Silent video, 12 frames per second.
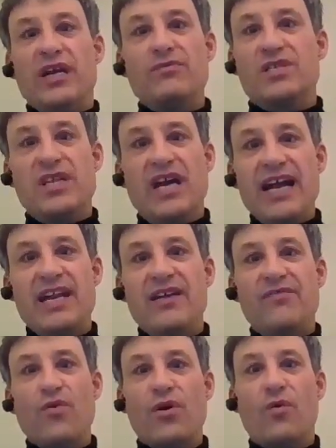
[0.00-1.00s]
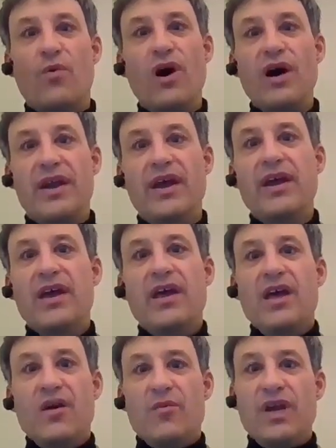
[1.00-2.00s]
He was 94-1
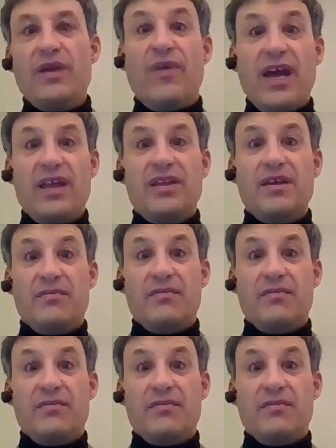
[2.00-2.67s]
when he ran